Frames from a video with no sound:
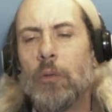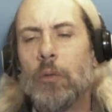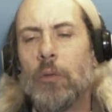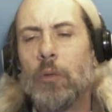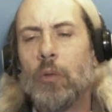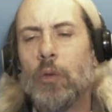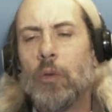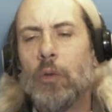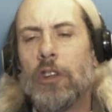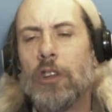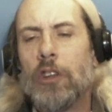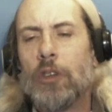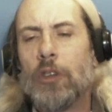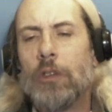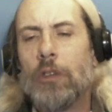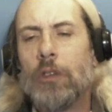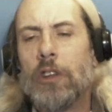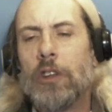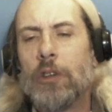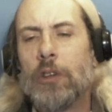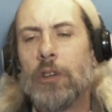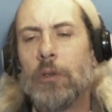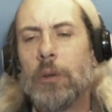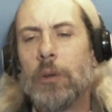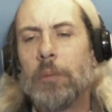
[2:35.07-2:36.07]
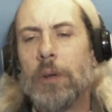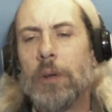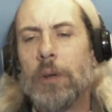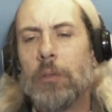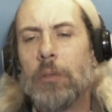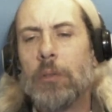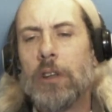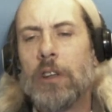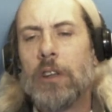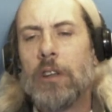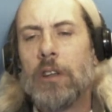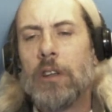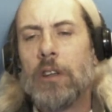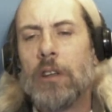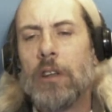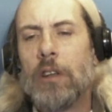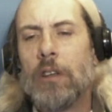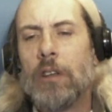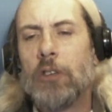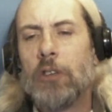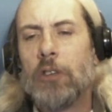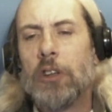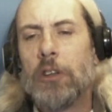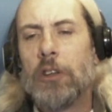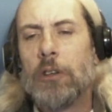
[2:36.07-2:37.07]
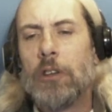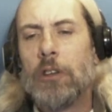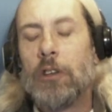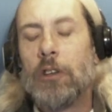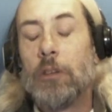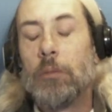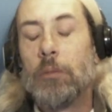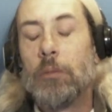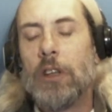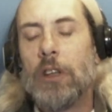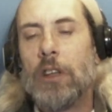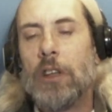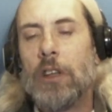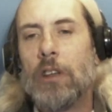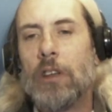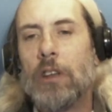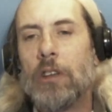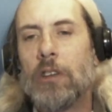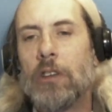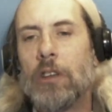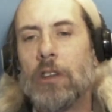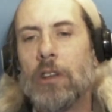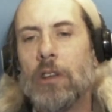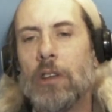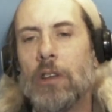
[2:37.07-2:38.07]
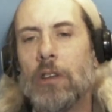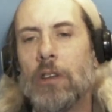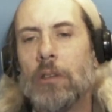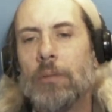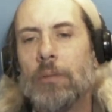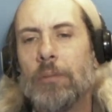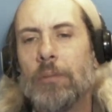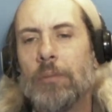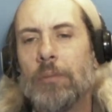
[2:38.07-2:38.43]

was once a Republican. That was a good many years ago.